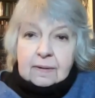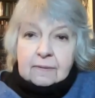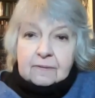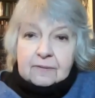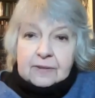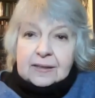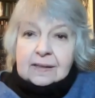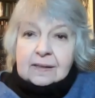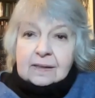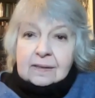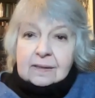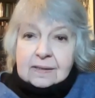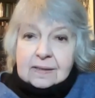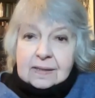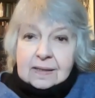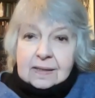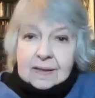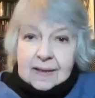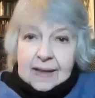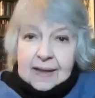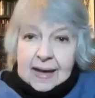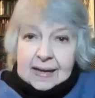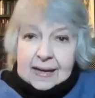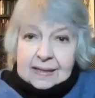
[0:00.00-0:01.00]
feels
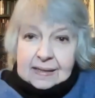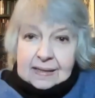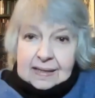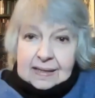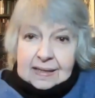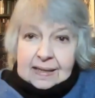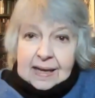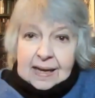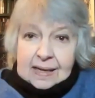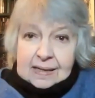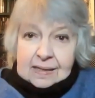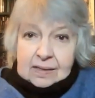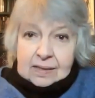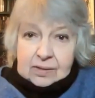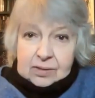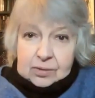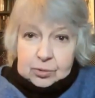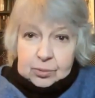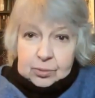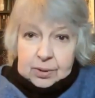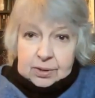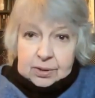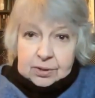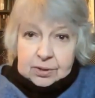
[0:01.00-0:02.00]
that in that
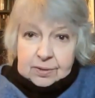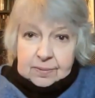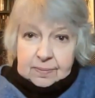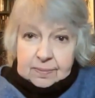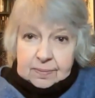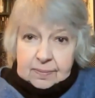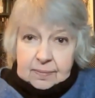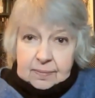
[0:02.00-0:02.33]
situation.